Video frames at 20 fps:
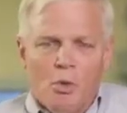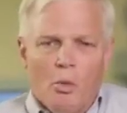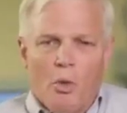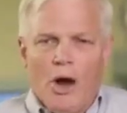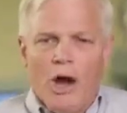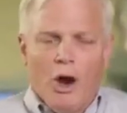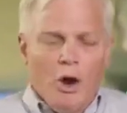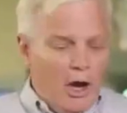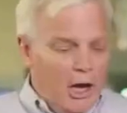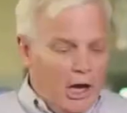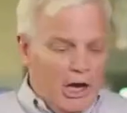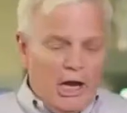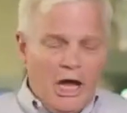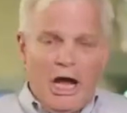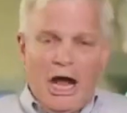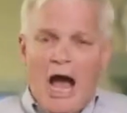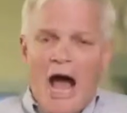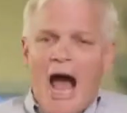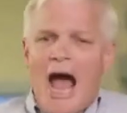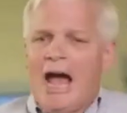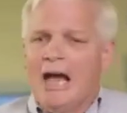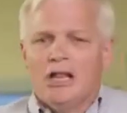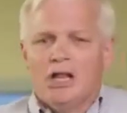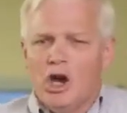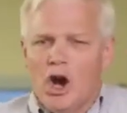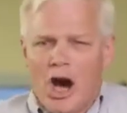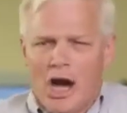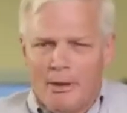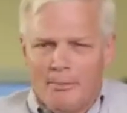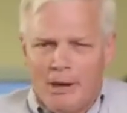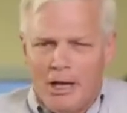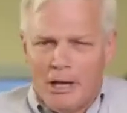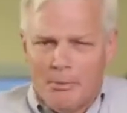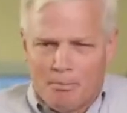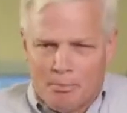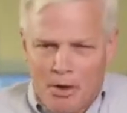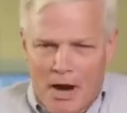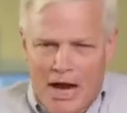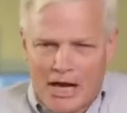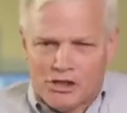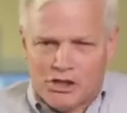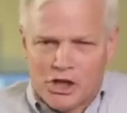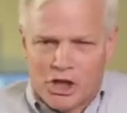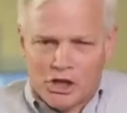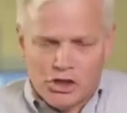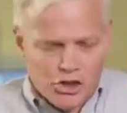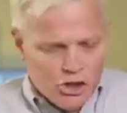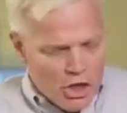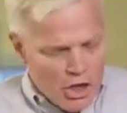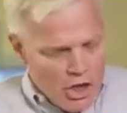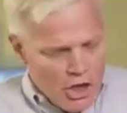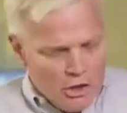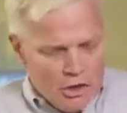where in a highly automated process,